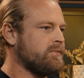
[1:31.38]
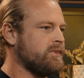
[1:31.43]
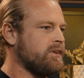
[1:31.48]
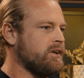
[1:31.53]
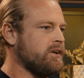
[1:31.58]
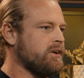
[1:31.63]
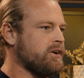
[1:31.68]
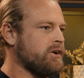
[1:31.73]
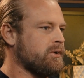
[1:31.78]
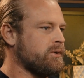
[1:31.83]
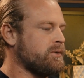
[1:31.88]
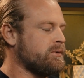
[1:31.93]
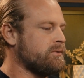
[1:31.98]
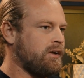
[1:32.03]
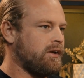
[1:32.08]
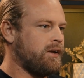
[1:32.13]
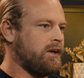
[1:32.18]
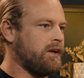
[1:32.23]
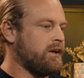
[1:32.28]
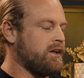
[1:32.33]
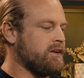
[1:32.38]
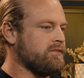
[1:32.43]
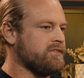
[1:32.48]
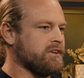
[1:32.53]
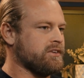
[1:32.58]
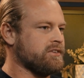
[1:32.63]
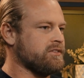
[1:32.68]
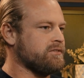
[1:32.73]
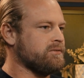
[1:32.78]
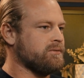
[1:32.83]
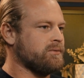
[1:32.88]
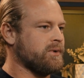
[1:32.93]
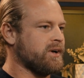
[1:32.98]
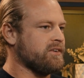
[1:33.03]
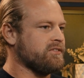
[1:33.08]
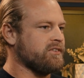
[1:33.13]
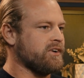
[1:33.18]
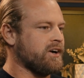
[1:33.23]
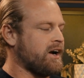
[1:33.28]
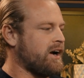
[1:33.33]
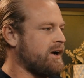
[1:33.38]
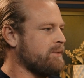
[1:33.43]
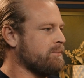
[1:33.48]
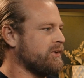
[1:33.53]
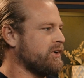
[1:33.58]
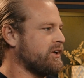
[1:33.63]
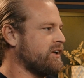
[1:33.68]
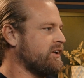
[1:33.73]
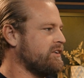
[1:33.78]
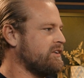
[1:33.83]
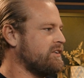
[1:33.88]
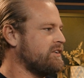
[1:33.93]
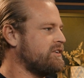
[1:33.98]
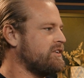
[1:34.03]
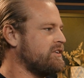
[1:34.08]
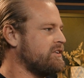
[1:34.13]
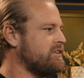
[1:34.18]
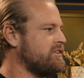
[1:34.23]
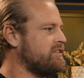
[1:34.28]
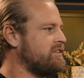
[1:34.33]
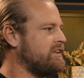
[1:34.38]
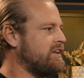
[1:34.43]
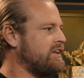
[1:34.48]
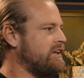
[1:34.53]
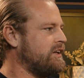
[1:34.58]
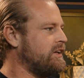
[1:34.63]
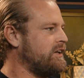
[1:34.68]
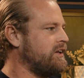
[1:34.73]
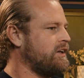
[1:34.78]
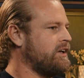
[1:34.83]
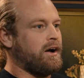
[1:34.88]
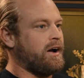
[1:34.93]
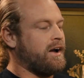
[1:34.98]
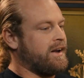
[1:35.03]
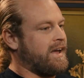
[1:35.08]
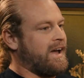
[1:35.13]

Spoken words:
And even whenever I'm looking to see an